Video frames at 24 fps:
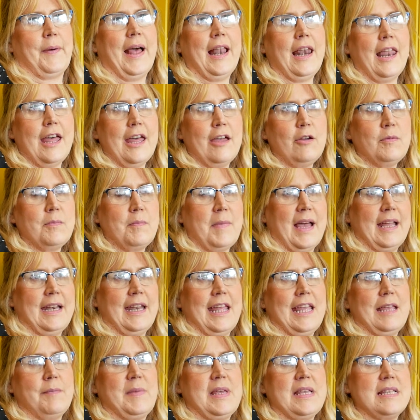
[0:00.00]
So hello, my
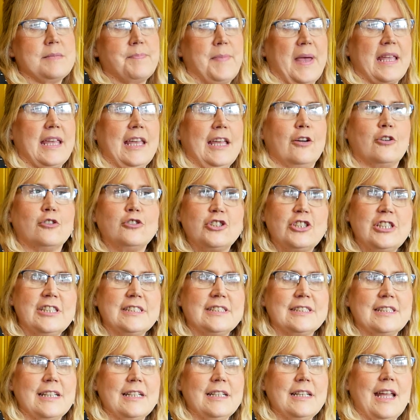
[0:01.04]
name is Becky
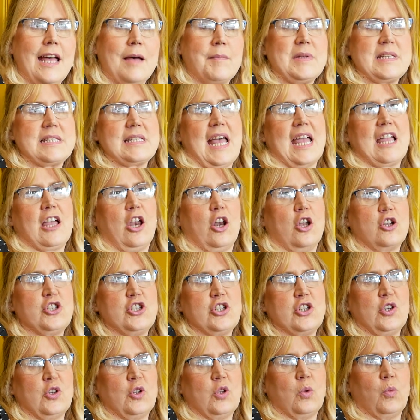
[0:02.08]
Hutchinson. I'm a
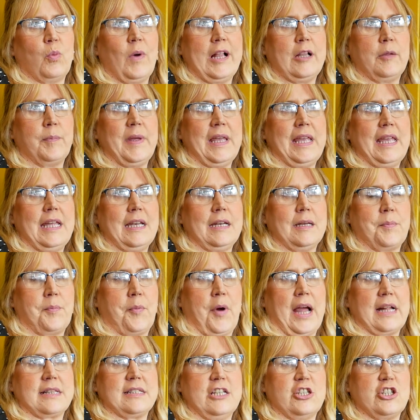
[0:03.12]
psychological wellbeing
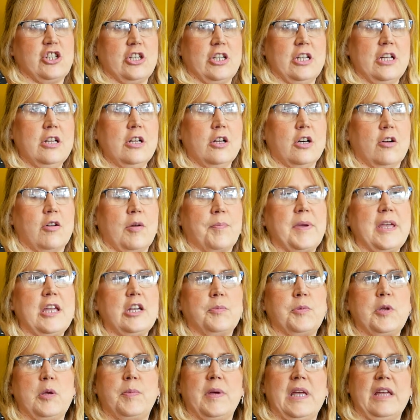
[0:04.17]
practitioner, or a
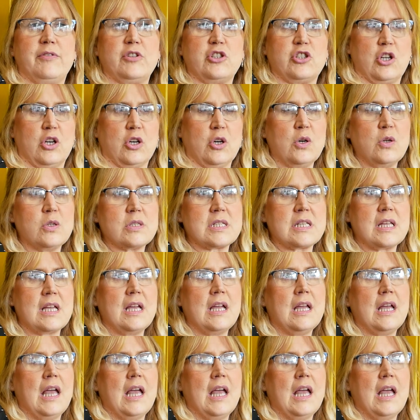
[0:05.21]
PWP for short.